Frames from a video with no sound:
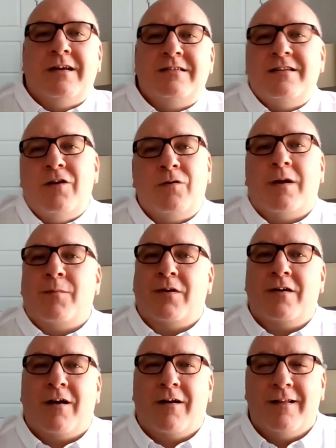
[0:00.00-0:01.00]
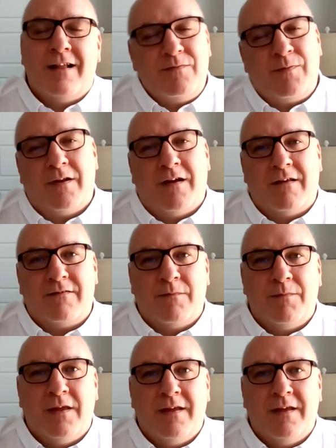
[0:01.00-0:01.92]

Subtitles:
It's a no-numbered card. That's pretty awesome.